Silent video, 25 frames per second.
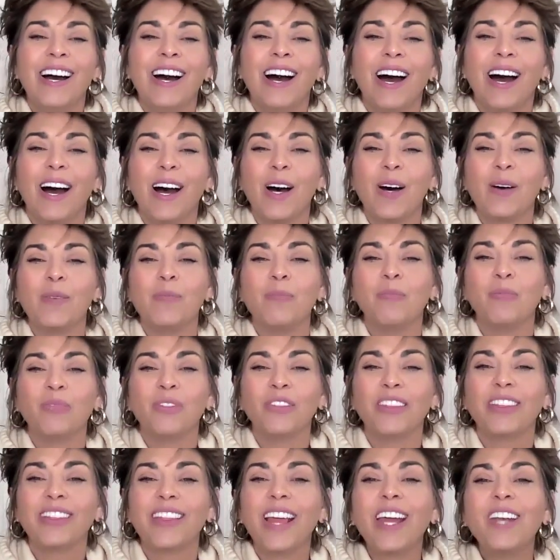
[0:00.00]
Then
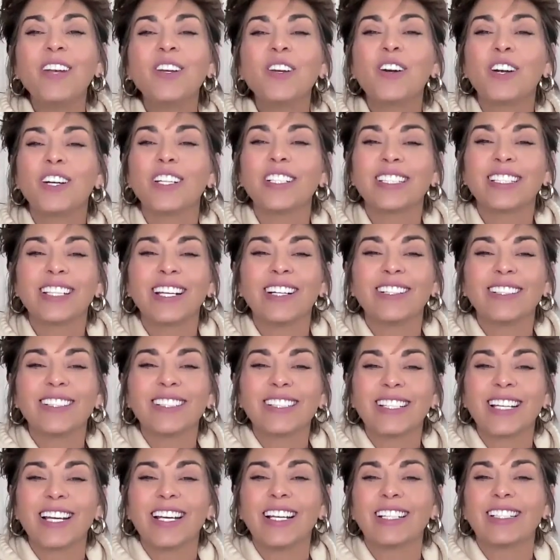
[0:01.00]
Garcelle
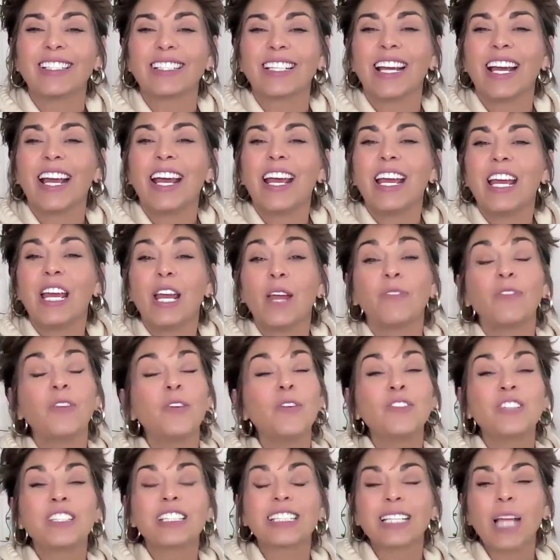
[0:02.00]
says, if
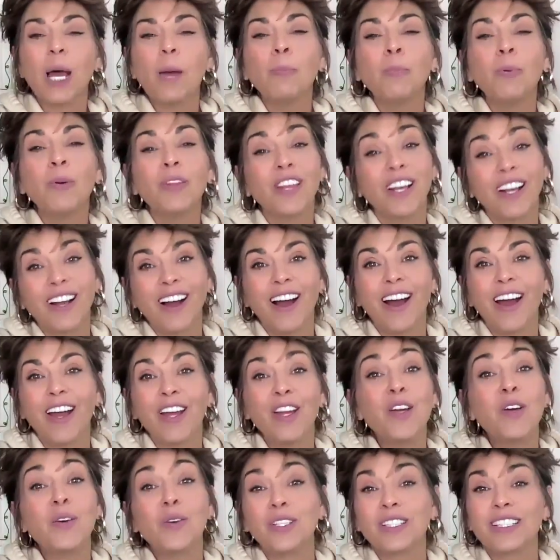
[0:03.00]
you've slept with a guy
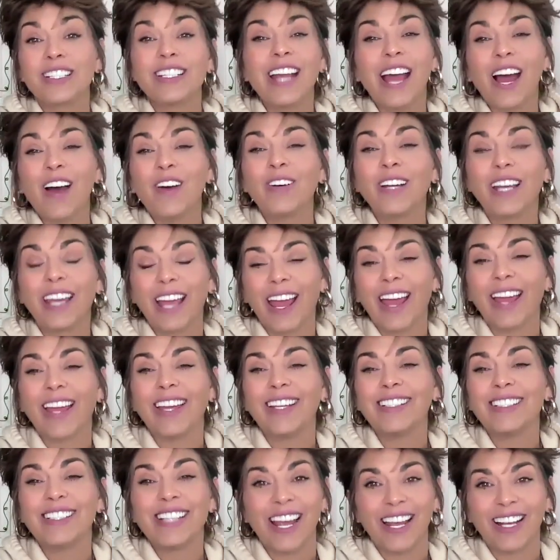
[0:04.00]
who is now
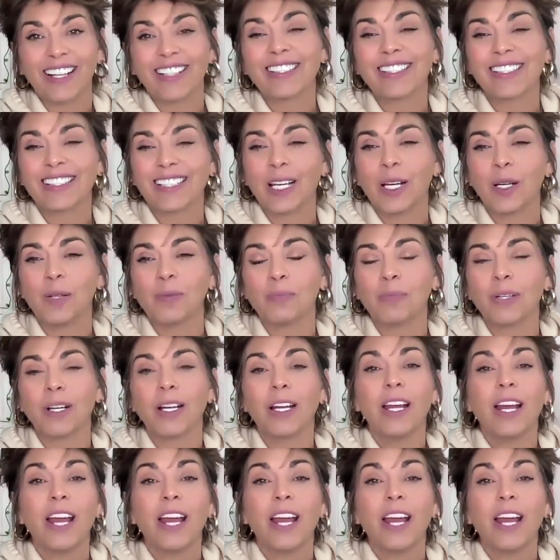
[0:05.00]
gay, take a sip.